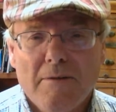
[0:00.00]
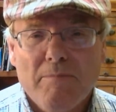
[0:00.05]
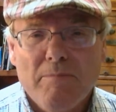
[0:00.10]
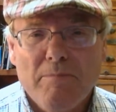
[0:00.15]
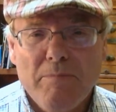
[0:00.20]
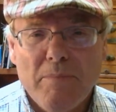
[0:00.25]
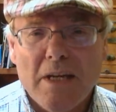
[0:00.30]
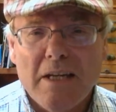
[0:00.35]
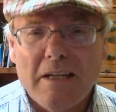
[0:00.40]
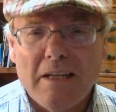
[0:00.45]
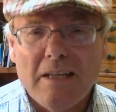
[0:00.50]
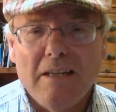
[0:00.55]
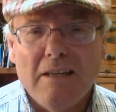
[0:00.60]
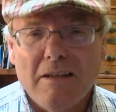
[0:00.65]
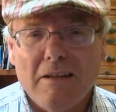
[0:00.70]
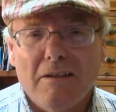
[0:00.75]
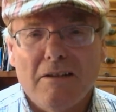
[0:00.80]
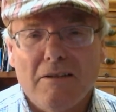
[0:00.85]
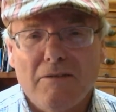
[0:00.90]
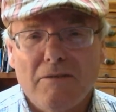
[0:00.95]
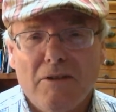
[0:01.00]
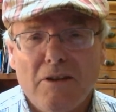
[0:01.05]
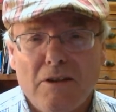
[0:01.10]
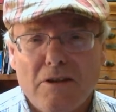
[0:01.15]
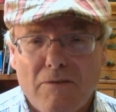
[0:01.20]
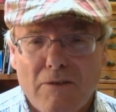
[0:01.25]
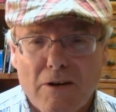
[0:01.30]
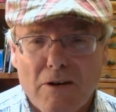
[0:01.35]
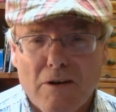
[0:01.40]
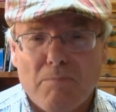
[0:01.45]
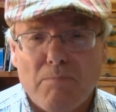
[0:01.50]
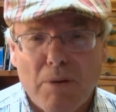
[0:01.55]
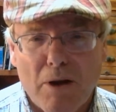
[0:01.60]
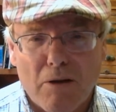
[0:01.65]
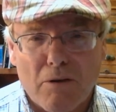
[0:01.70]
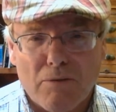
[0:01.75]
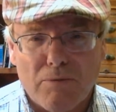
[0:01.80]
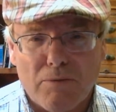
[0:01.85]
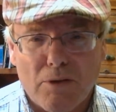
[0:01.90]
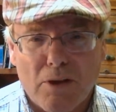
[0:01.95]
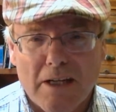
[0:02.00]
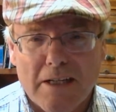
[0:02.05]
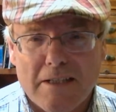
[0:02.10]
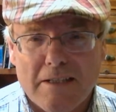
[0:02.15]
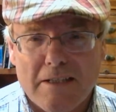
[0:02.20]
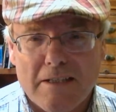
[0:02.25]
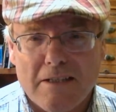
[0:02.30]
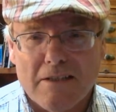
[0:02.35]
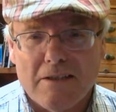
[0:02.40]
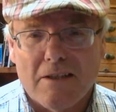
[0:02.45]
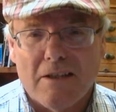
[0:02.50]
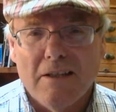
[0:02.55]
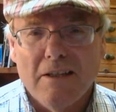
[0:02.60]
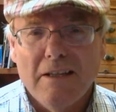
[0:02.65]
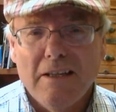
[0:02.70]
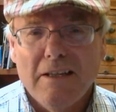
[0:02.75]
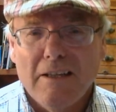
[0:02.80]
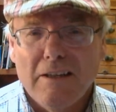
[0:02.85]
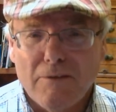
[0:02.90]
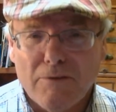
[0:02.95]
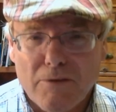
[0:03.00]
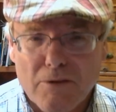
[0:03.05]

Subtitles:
many of these very powerful ideas if